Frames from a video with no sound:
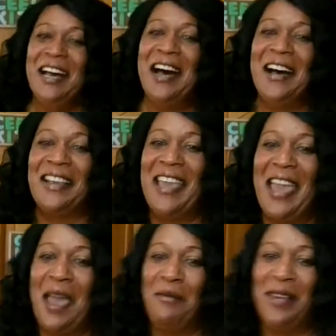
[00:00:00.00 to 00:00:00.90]

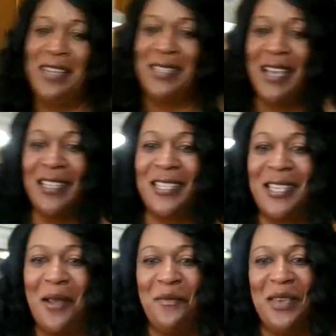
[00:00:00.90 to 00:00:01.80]
Okay, Emily says,
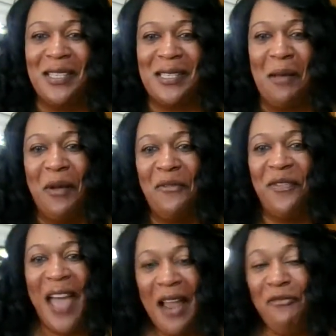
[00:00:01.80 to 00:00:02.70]
ship me some
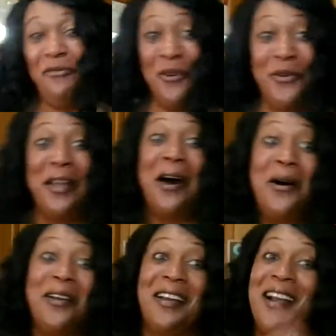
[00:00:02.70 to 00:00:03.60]
of that food.
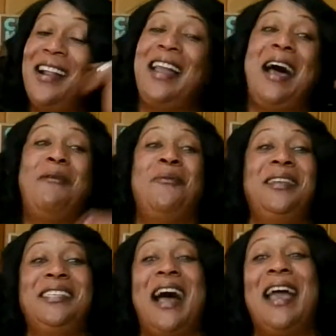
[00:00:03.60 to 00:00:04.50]
Oh, girl, I
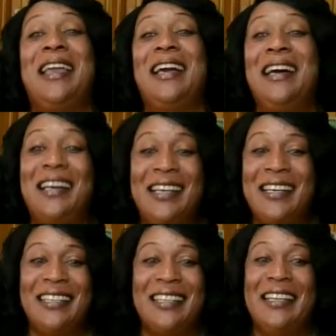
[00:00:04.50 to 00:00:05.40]
wish I
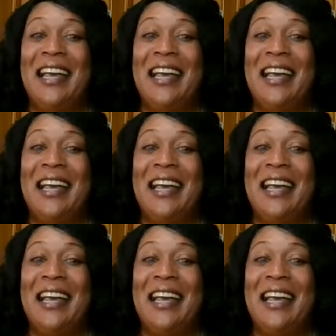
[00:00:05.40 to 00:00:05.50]
could.